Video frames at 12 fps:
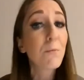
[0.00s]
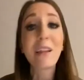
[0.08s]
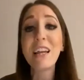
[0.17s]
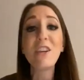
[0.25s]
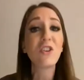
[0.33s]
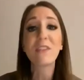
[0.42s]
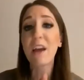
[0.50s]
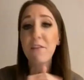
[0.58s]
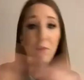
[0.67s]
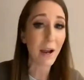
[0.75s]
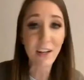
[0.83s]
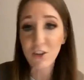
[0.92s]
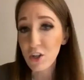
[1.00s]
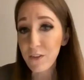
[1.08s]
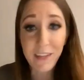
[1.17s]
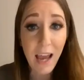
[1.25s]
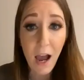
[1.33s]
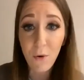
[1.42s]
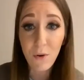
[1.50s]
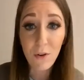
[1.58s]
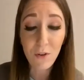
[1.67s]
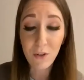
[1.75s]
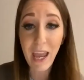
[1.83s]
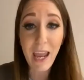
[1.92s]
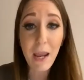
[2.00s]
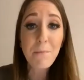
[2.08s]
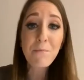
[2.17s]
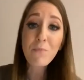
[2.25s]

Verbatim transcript: Please just have the mind shifts now. Okay.